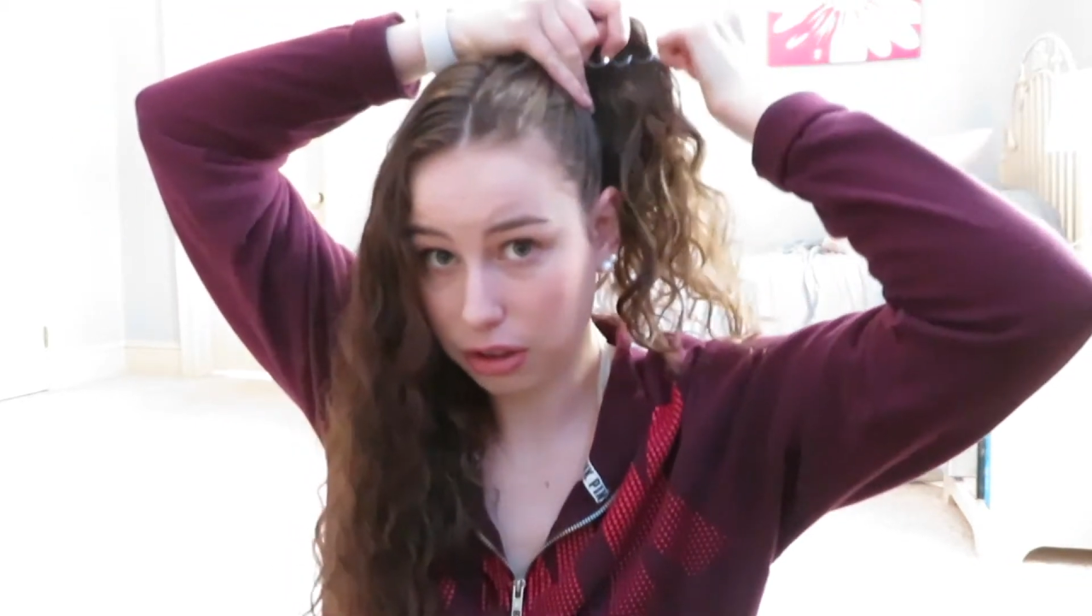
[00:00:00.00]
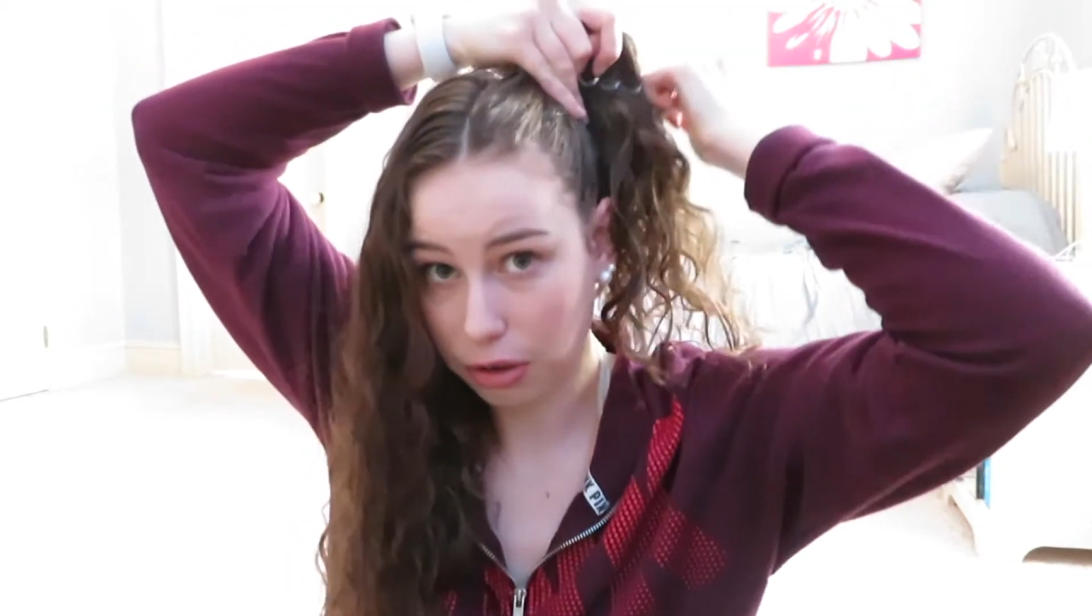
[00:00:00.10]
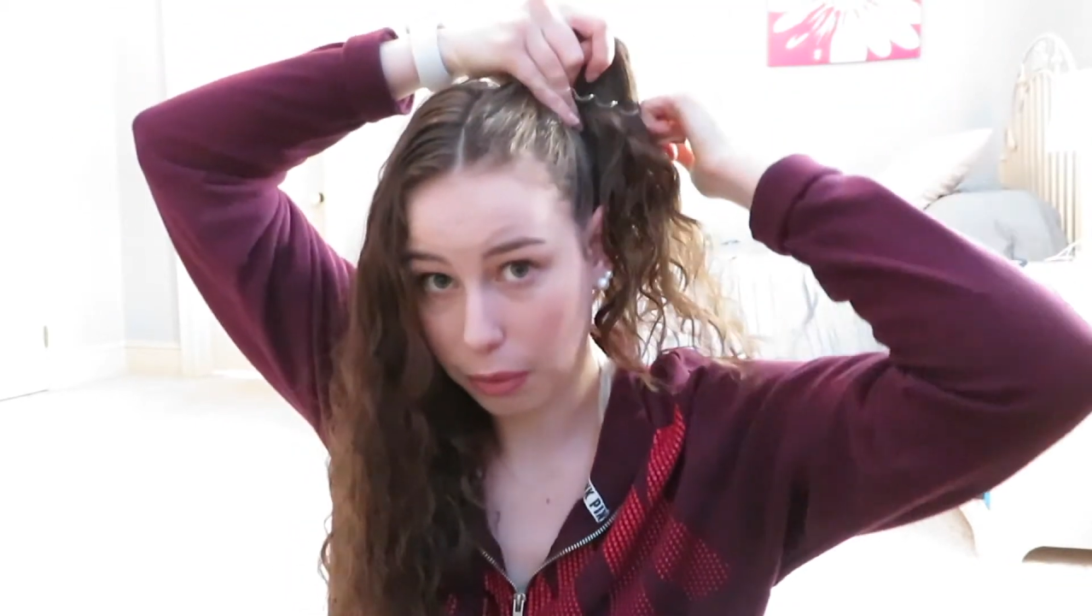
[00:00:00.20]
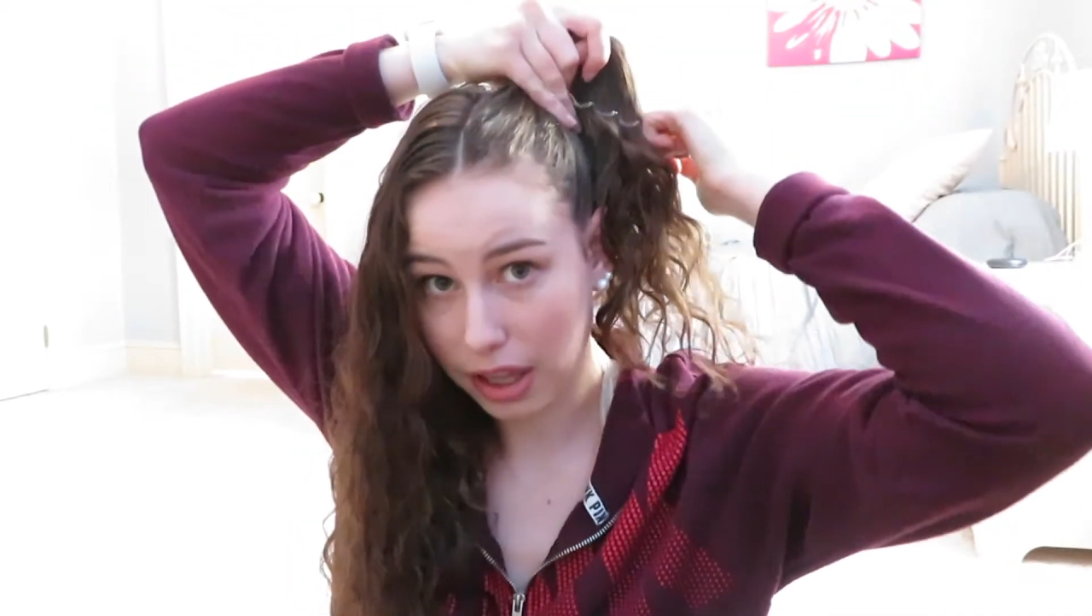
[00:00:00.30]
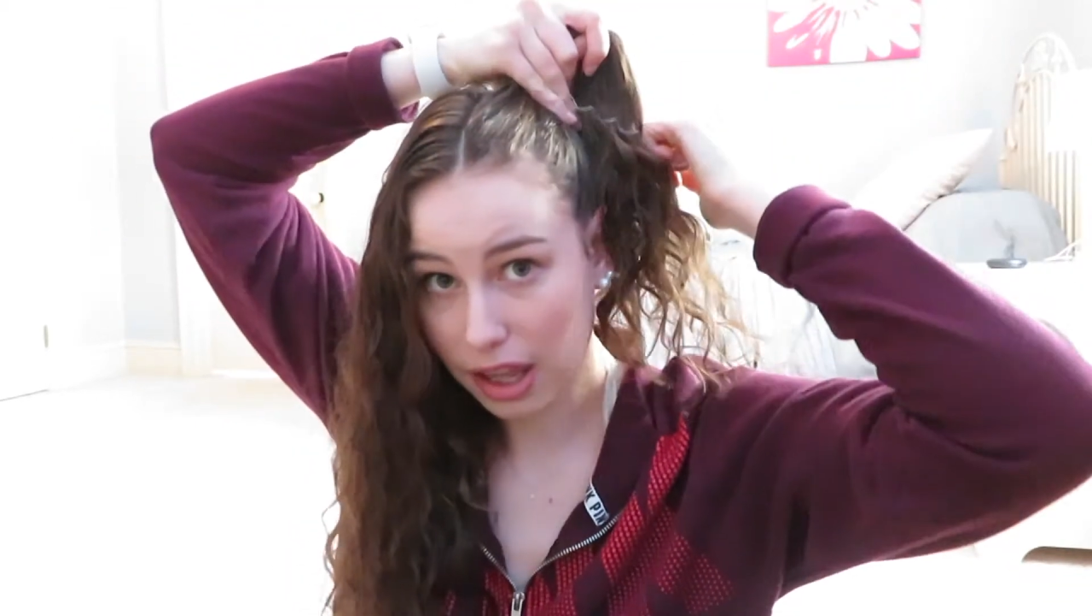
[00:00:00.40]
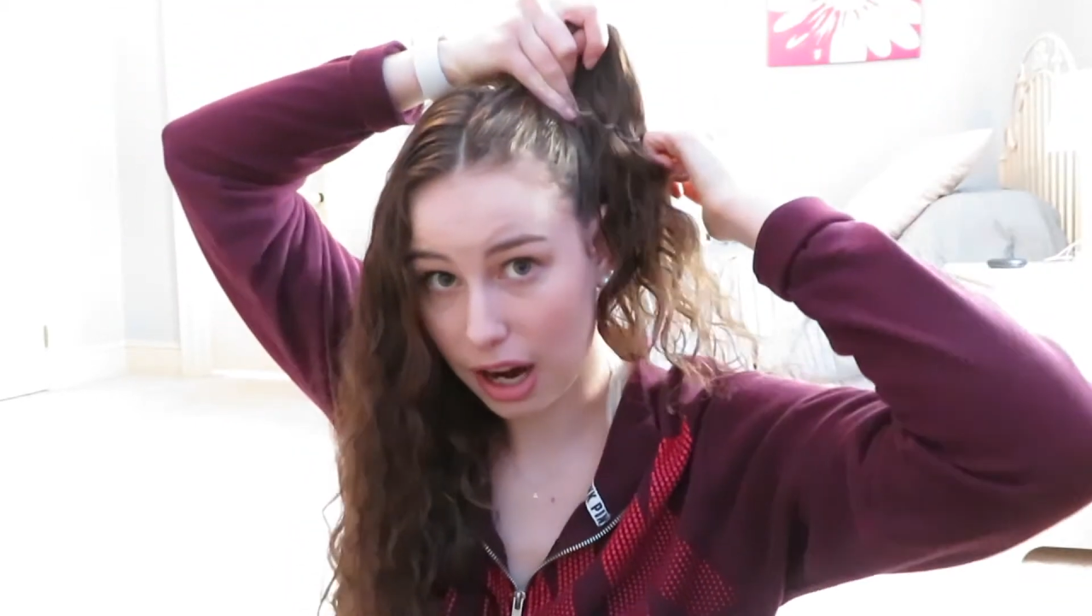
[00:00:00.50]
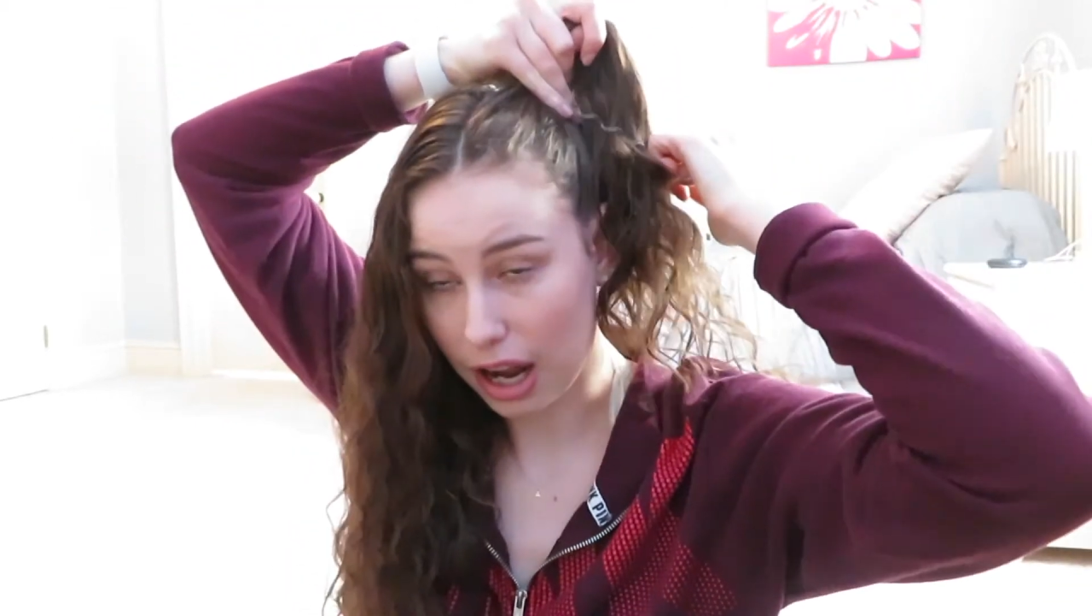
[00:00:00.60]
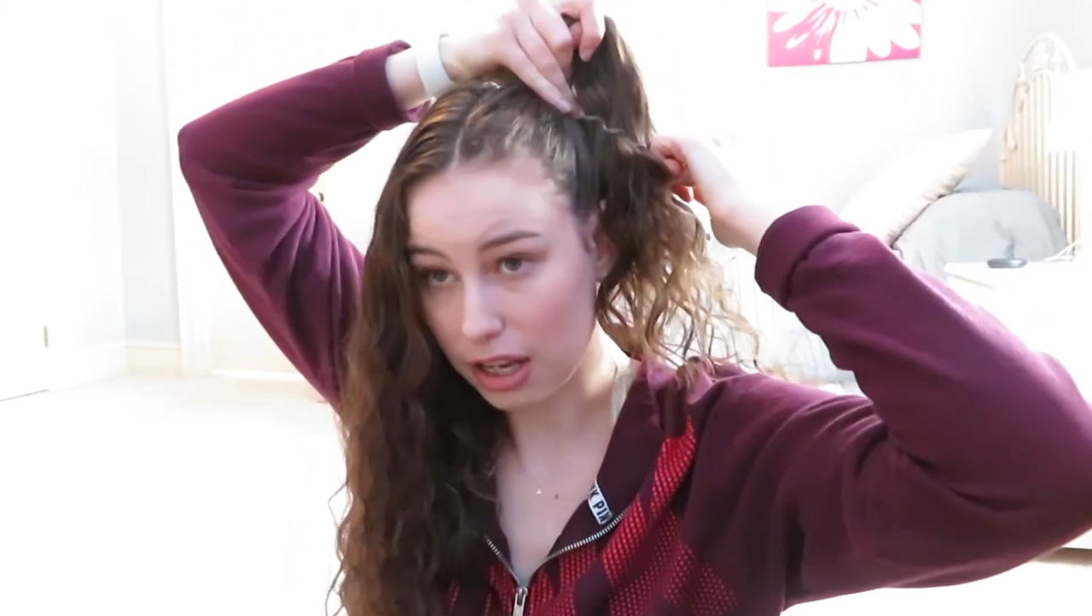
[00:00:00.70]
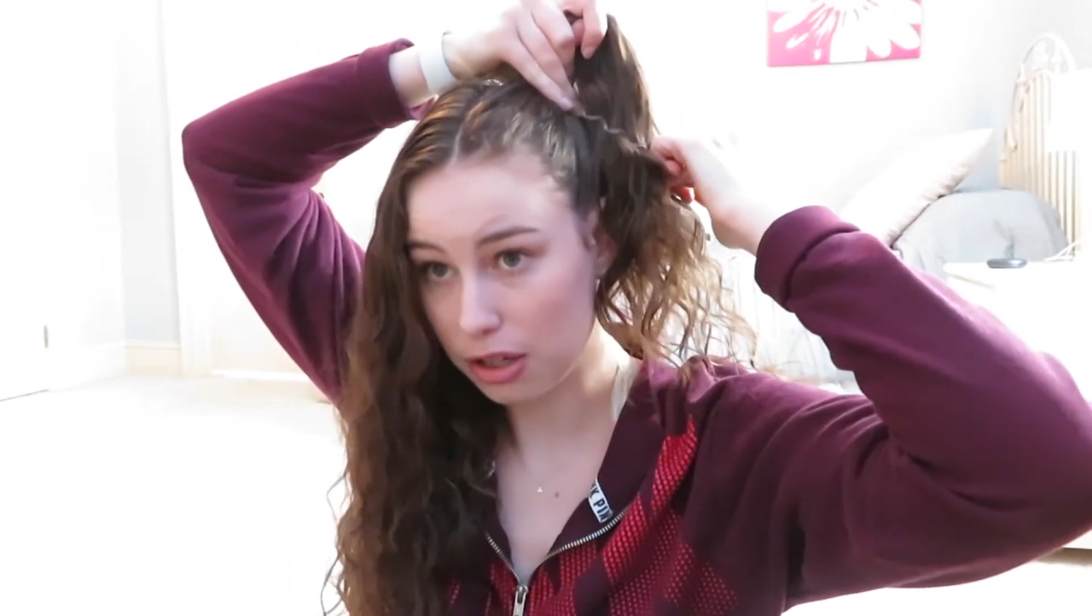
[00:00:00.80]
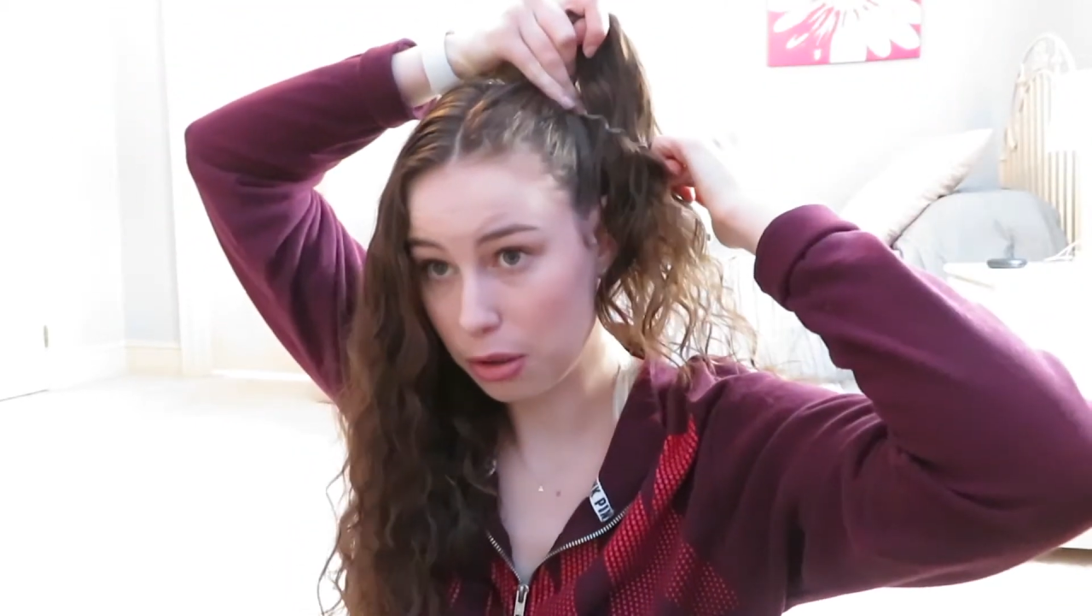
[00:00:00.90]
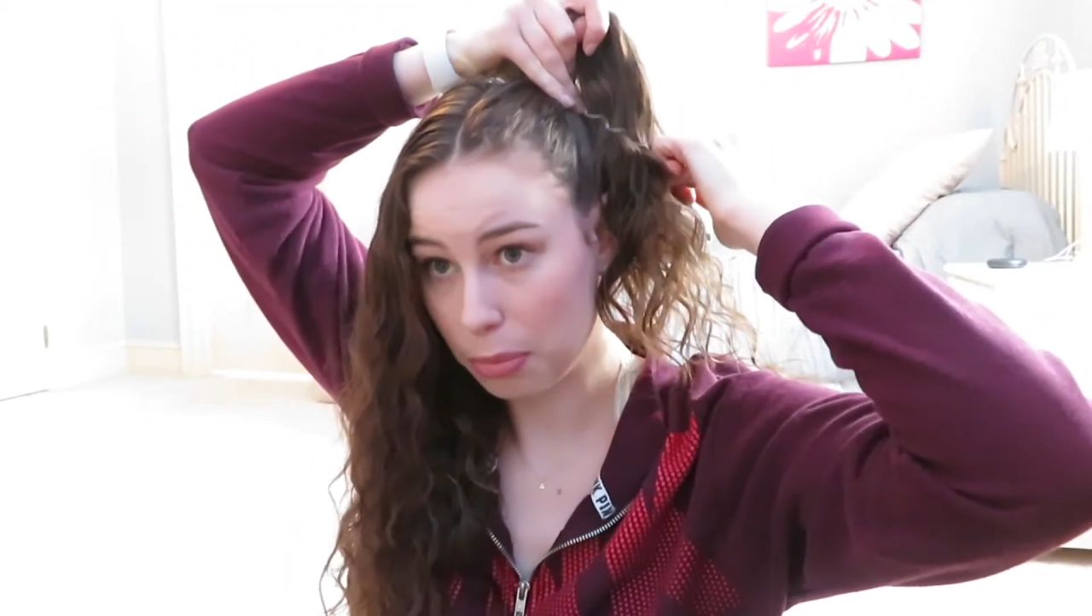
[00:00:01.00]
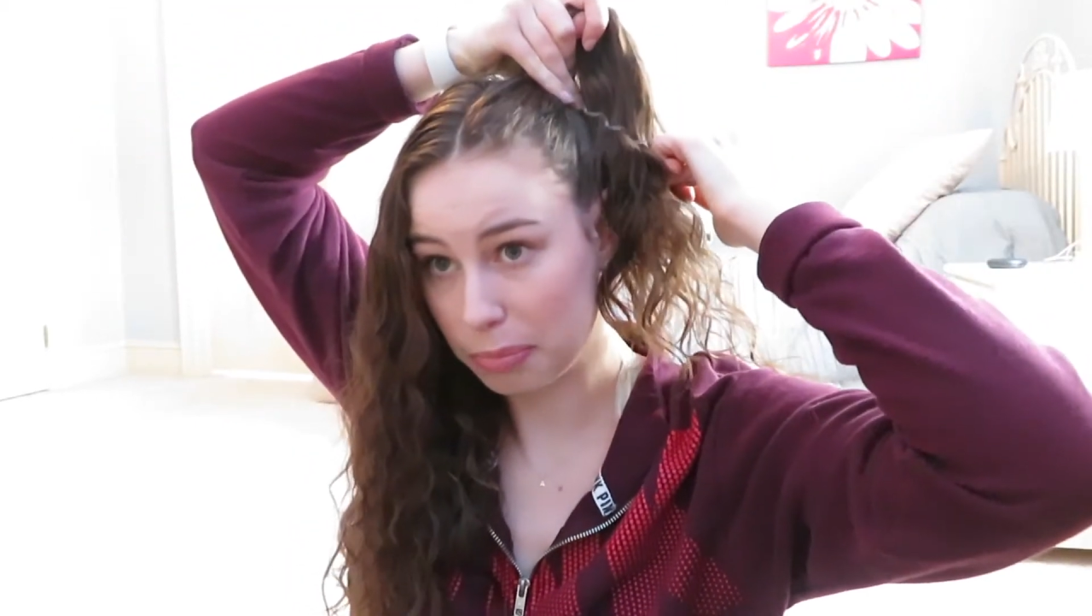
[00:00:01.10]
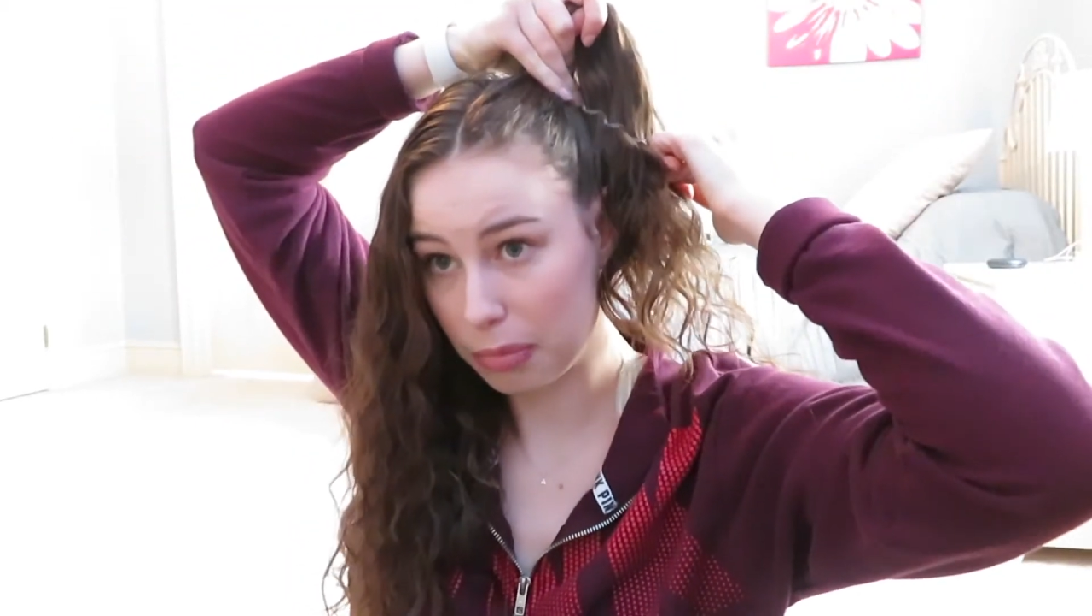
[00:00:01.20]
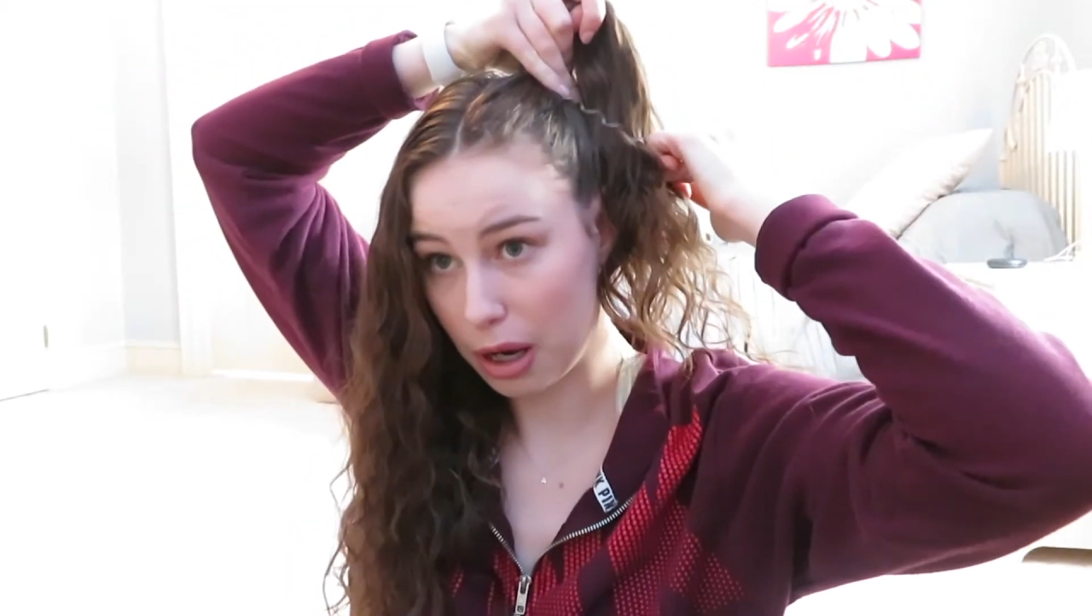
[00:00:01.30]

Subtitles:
So the way that I do